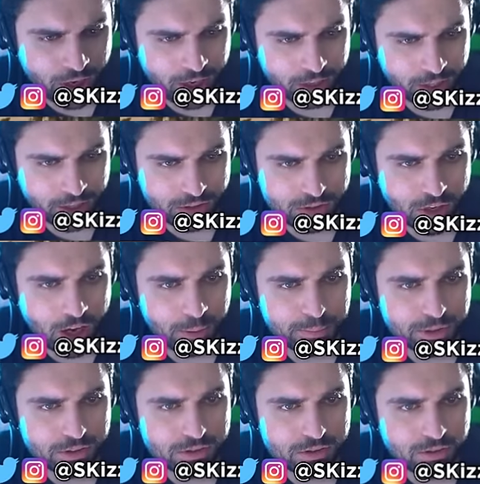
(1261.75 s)
got like
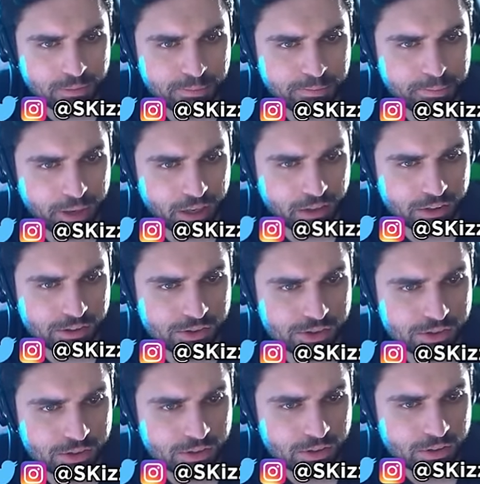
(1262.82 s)
zombies. Bears.
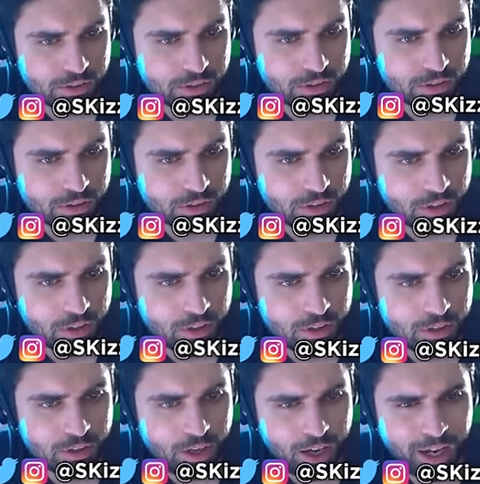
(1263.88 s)

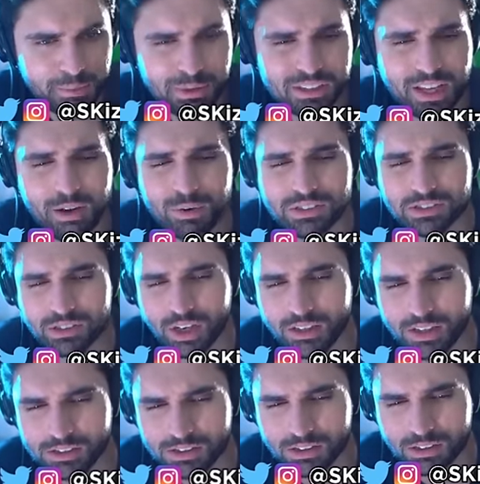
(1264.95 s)
I mean, that was
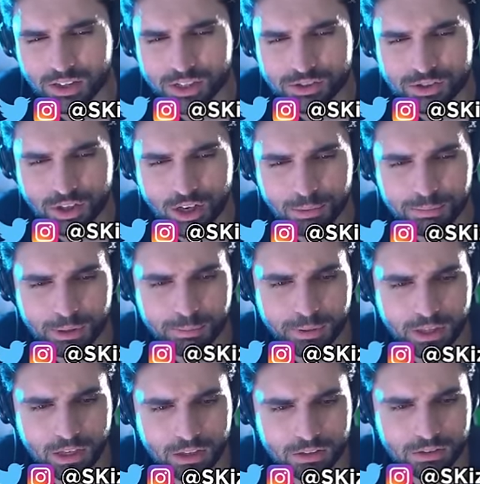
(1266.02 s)
not necessarily a zombie,
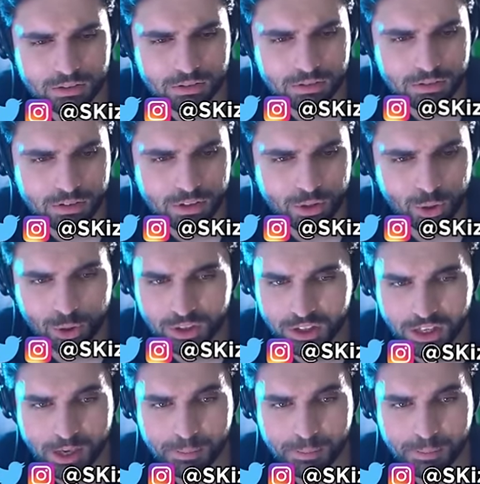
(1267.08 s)
but holy,